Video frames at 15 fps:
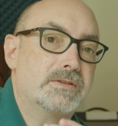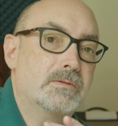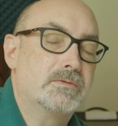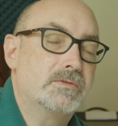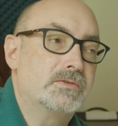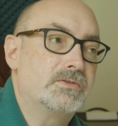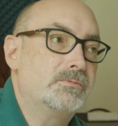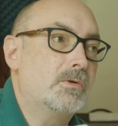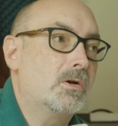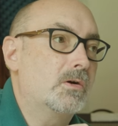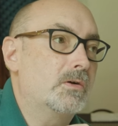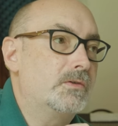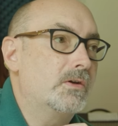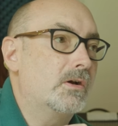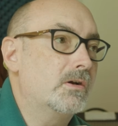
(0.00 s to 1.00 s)
There was a
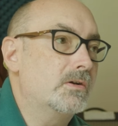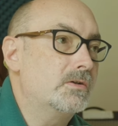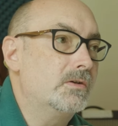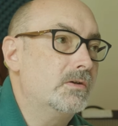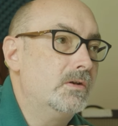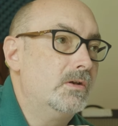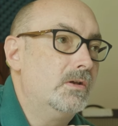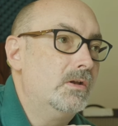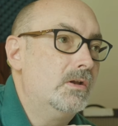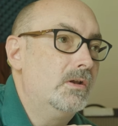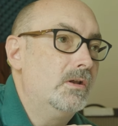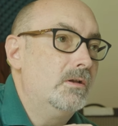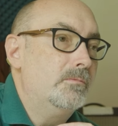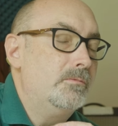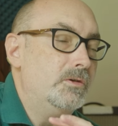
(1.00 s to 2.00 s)
small guitar
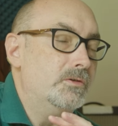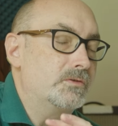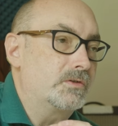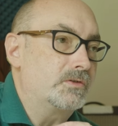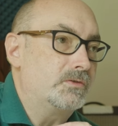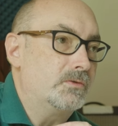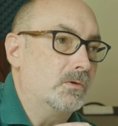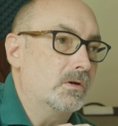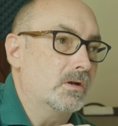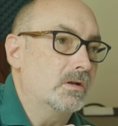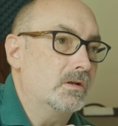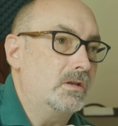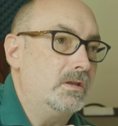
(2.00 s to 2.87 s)
music store